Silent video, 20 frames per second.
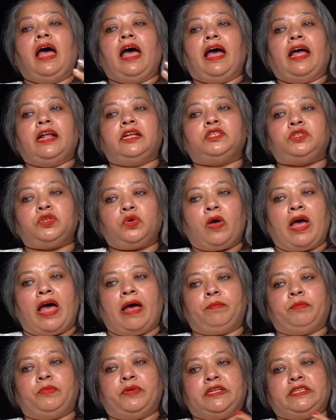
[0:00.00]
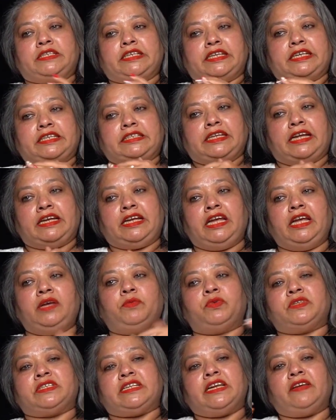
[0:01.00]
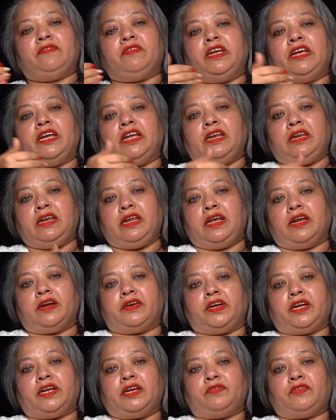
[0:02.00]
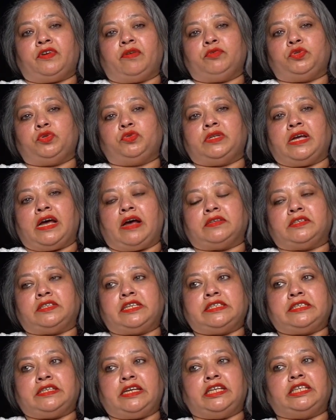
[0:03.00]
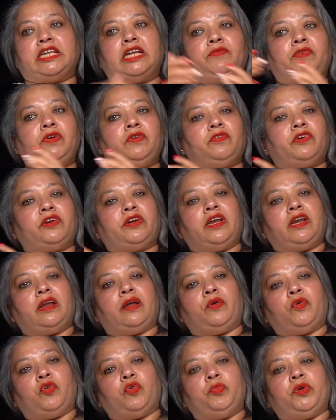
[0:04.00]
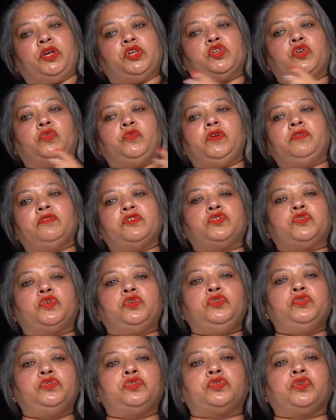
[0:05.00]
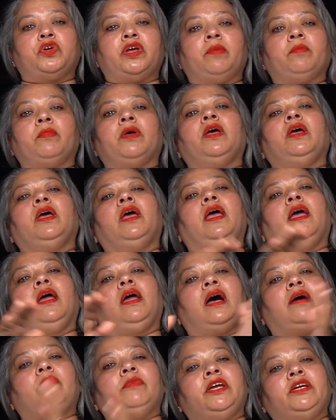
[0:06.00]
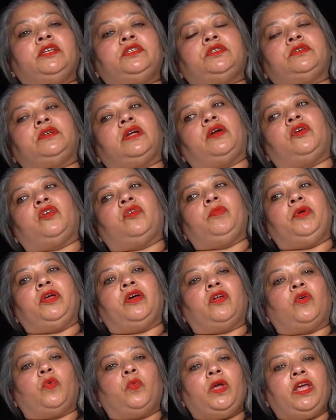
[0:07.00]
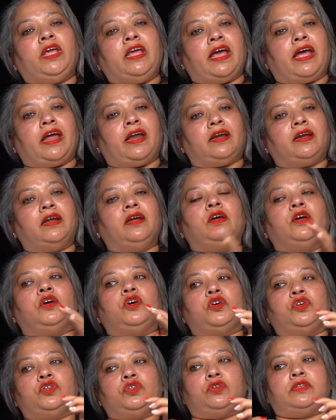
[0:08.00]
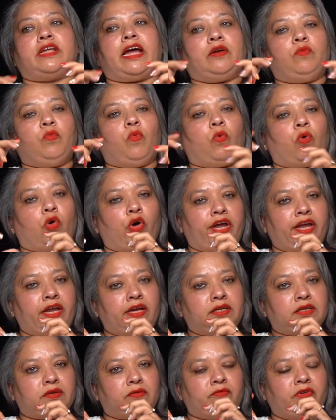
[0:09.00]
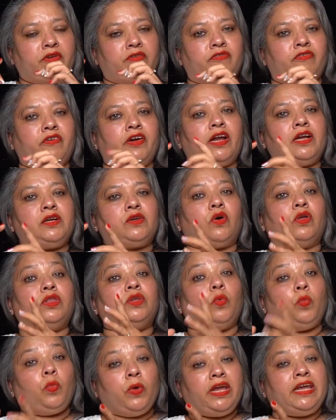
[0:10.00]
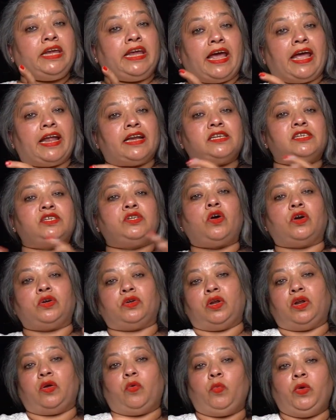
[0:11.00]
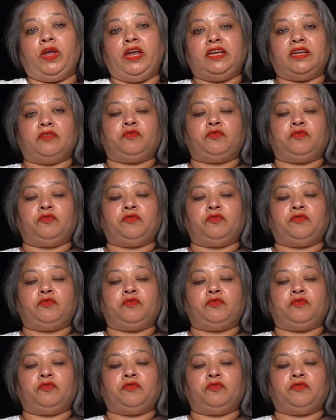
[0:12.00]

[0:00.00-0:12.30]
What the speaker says: And so happens is that he was living in Nyeri from 2006 and we were in Nairobi. So we were so used to him coming to Nairobi on a weekend. So that void we felt on the weekends, not on a weekday.